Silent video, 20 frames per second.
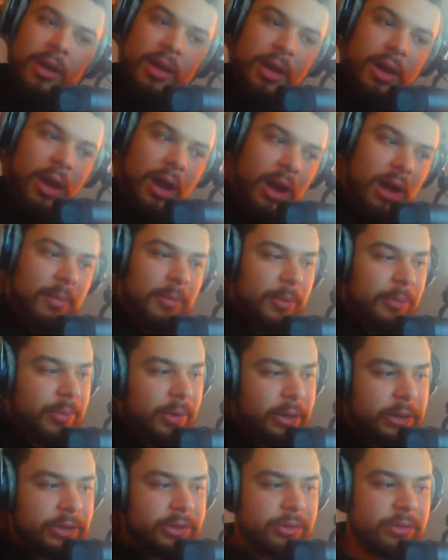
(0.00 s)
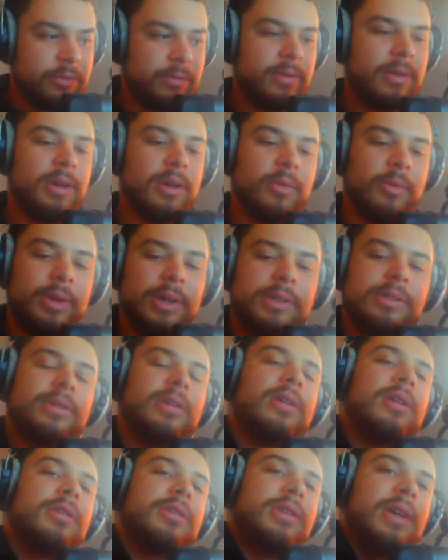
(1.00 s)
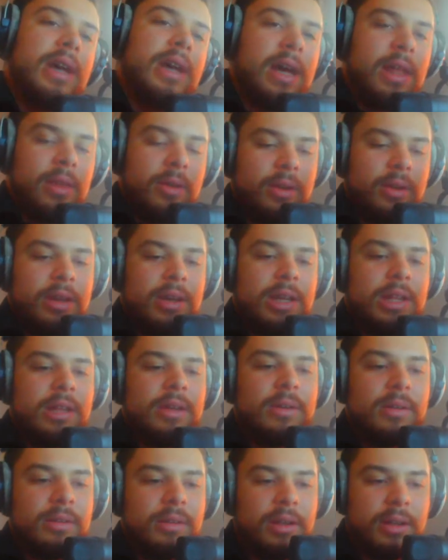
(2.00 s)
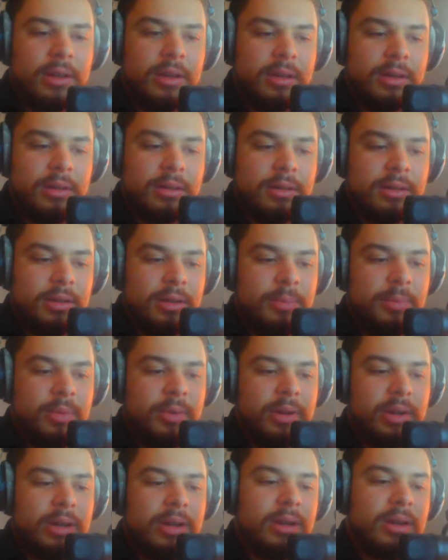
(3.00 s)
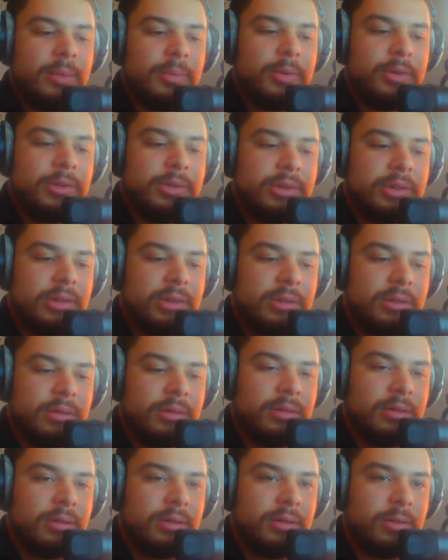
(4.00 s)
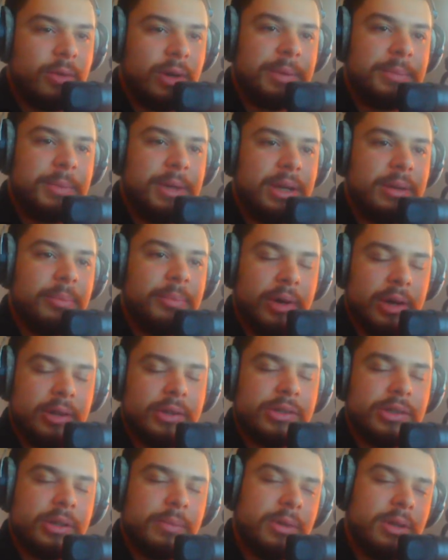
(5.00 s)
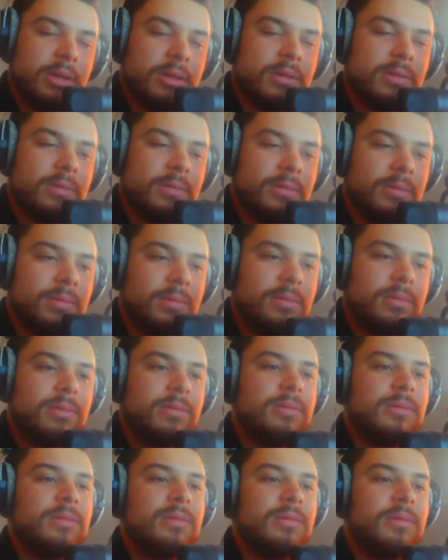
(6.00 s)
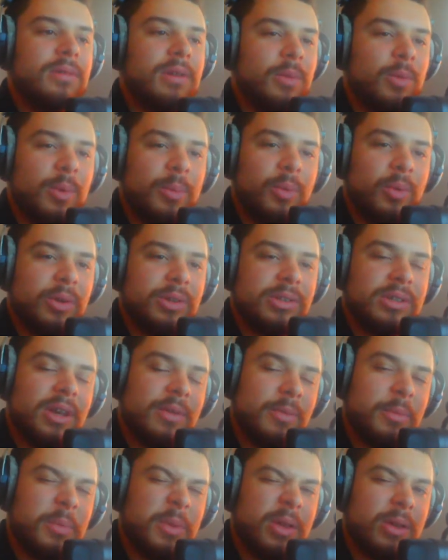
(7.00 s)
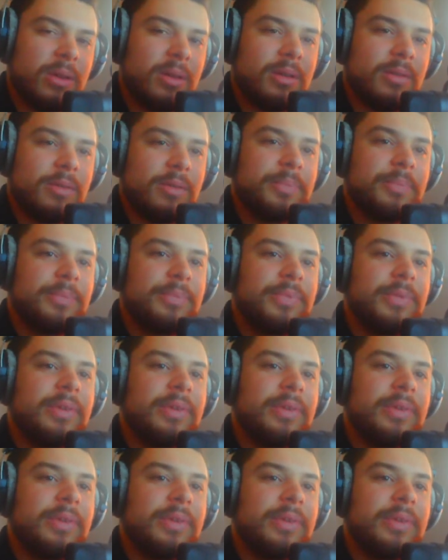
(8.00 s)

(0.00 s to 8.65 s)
A bunch of retards gather together and they point at numbers. When I mean a bunch, I mean like 1.7 million of them.